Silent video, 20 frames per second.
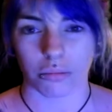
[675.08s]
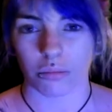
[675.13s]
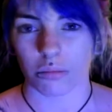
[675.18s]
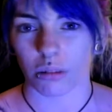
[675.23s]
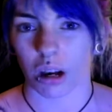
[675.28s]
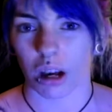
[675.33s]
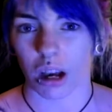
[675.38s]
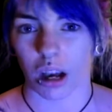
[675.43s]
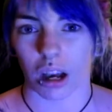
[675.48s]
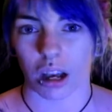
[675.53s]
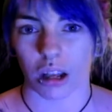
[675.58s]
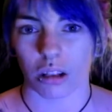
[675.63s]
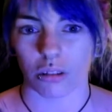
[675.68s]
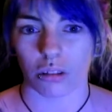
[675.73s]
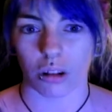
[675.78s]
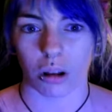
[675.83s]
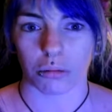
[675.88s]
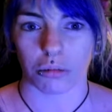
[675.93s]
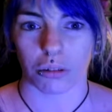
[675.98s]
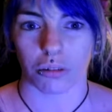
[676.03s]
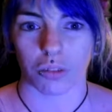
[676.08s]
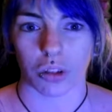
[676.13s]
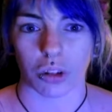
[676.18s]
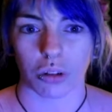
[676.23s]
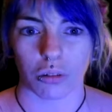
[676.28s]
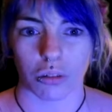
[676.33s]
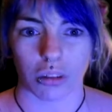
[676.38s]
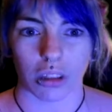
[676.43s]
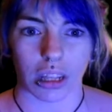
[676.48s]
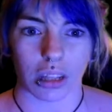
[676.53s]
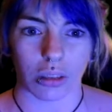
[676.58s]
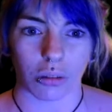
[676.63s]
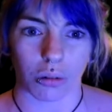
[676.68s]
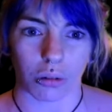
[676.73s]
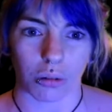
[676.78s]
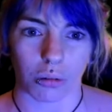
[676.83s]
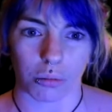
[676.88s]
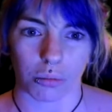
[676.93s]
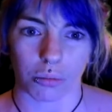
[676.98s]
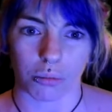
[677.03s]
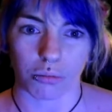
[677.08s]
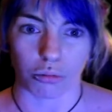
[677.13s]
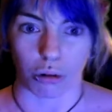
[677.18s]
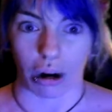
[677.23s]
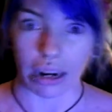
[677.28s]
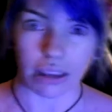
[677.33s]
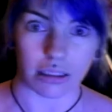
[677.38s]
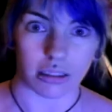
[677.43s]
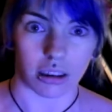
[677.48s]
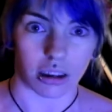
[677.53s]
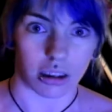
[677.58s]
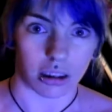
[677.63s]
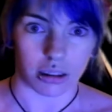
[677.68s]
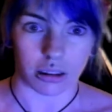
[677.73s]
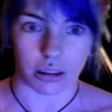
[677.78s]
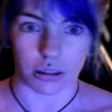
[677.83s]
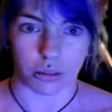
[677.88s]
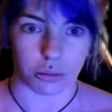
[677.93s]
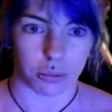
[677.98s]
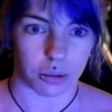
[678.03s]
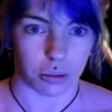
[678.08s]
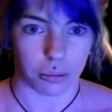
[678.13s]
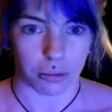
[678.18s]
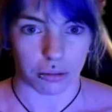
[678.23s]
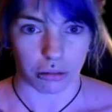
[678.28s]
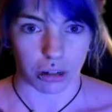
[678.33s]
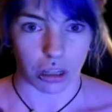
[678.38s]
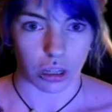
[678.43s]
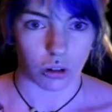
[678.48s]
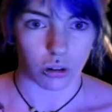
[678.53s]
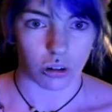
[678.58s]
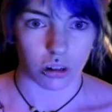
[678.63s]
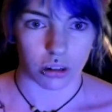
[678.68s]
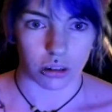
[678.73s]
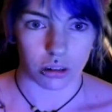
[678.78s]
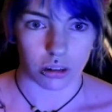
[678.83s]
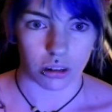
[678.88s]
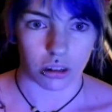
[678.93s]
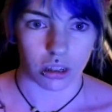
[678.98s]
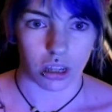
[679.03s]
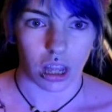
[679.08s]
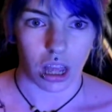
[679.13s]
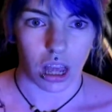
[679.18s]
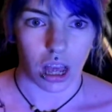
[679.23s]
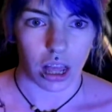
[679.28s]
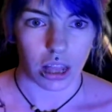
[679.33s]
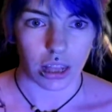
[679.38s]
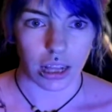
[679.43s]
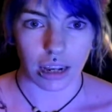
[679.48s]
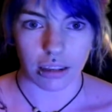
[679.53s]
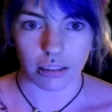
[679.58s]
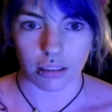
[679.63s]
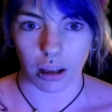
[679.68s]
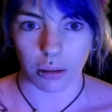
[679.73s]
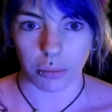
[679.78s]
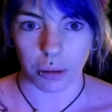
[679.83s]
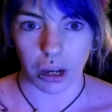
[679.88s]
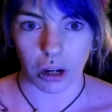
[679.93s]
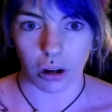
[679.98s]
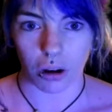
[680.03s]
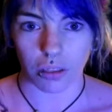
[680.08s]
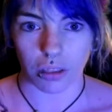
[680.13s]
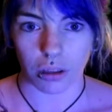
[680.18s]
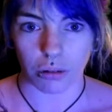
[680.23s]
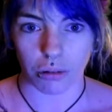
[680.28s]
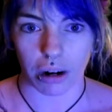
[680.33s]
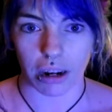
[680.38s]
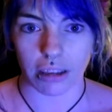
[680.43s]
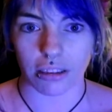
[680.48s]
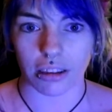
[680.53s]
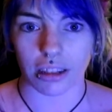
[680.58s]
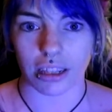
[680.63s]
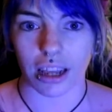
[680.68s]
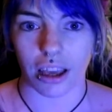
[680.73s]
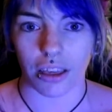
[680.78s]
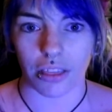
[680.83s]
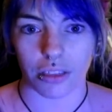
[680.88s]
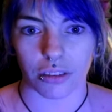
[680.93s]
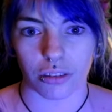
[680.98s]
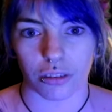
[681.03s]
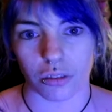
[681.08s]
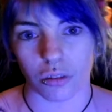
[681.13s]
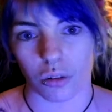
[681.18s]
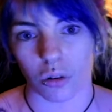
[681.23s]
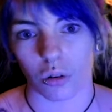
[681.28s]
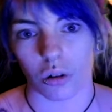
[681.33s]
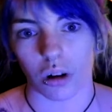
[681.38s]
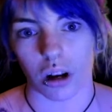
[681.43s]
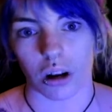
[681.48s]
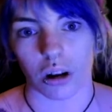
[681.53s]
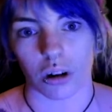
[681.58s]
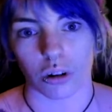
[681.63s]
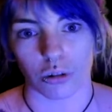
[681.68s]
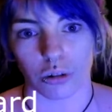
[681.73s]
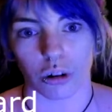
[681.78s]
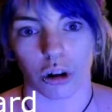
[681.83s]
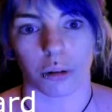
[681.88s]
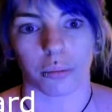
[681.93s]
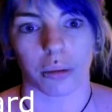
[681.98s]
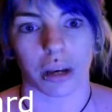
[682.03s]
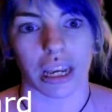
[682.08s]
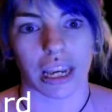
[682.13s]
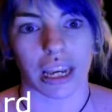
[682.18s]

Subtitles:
I looked at reviews and these are Razer. It's meant to be really good. Next up, I got the Razer Deathstalker chroma